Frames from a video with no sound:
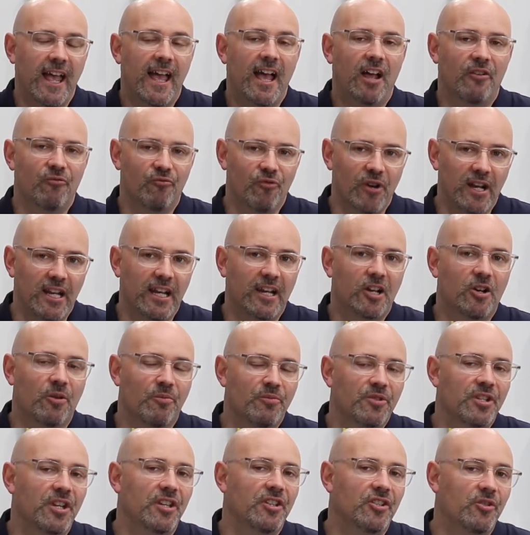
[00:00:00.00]
and really
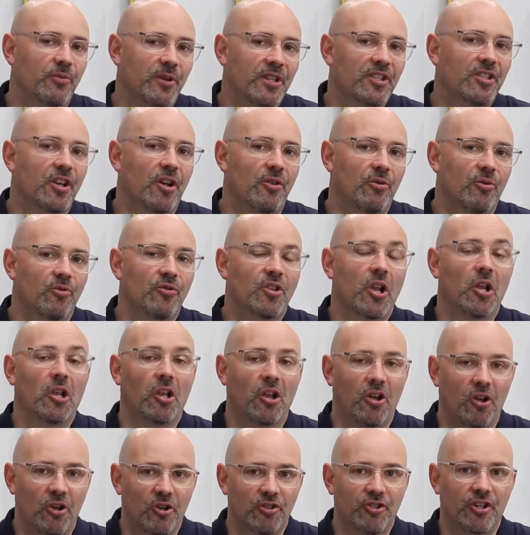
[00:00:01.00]
comes into its own the
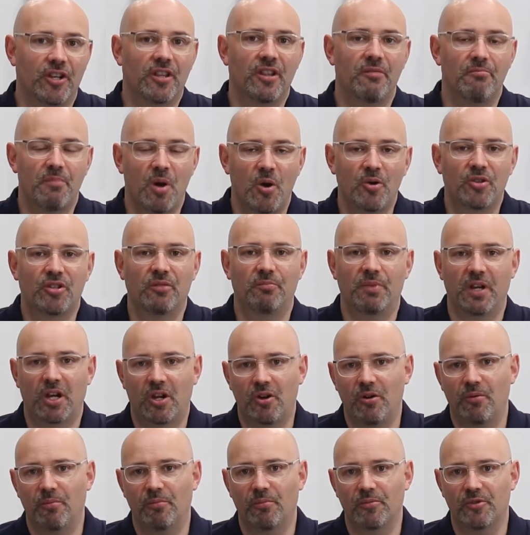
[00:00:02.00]
larger the motor
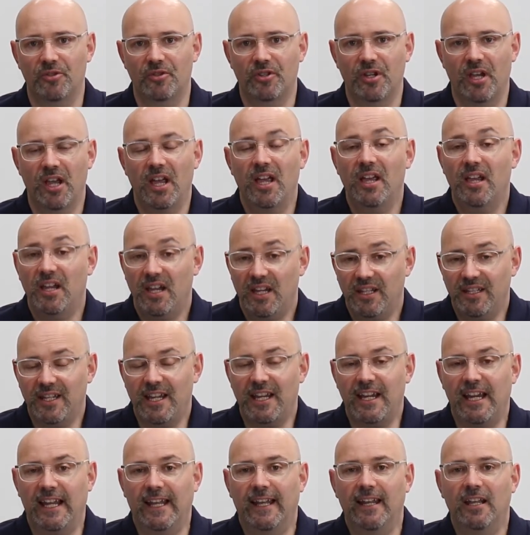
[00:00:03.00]
becomes.
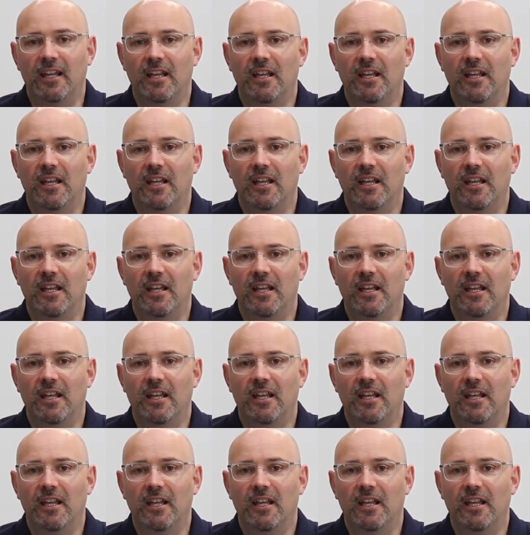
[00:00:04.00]
Indeed,